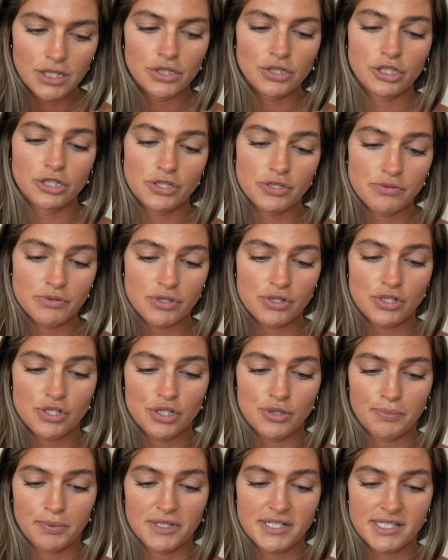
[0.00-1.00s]
Those ones are
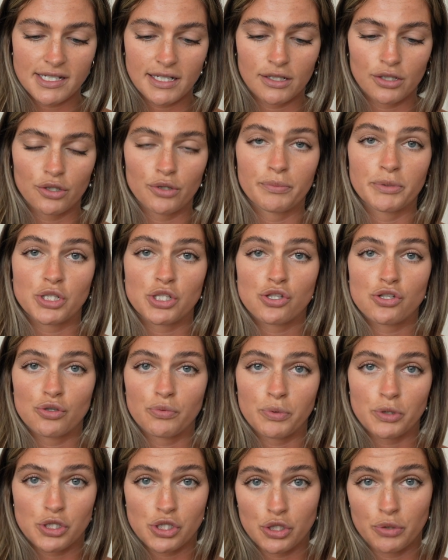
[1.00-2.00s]
super subtle, but
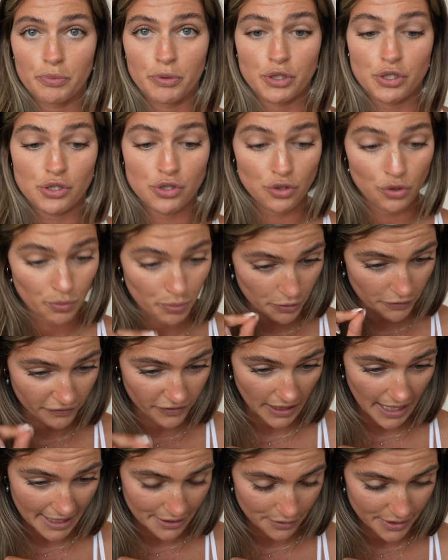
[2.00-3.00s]
super, super, super
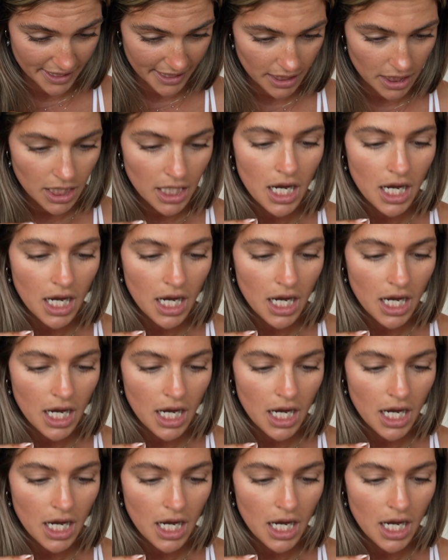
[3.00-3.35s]
flattering.